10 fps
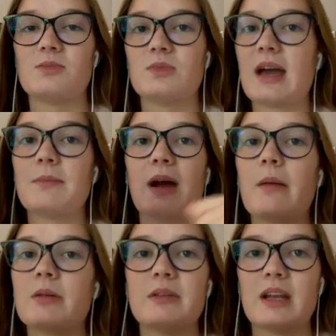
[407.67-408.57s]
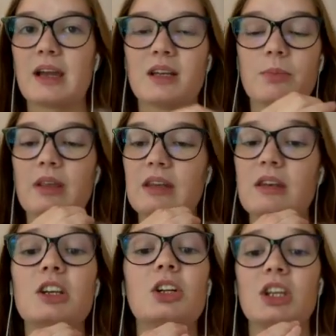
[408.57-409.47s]
I'm probably not going to play
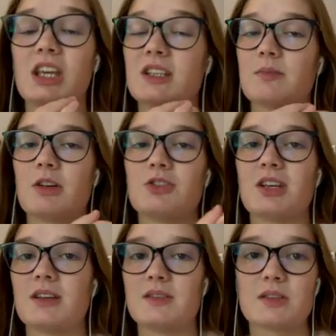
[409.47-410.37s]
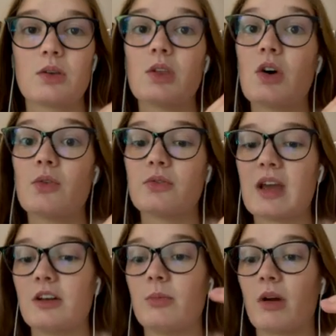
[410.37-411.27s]
nearly as much as Clove
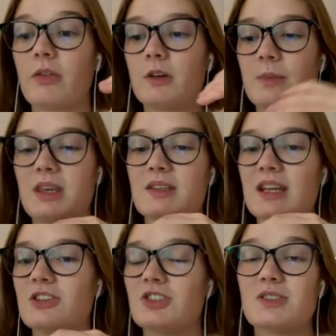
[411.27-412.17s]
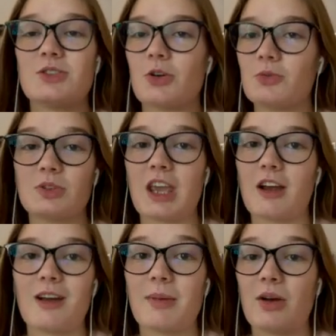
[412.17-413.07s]
and her brother because I just don't
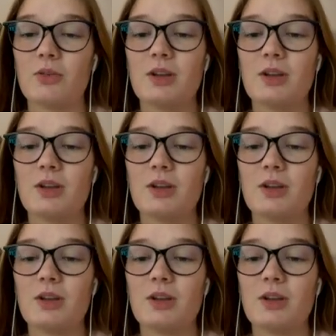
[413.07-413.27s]
care about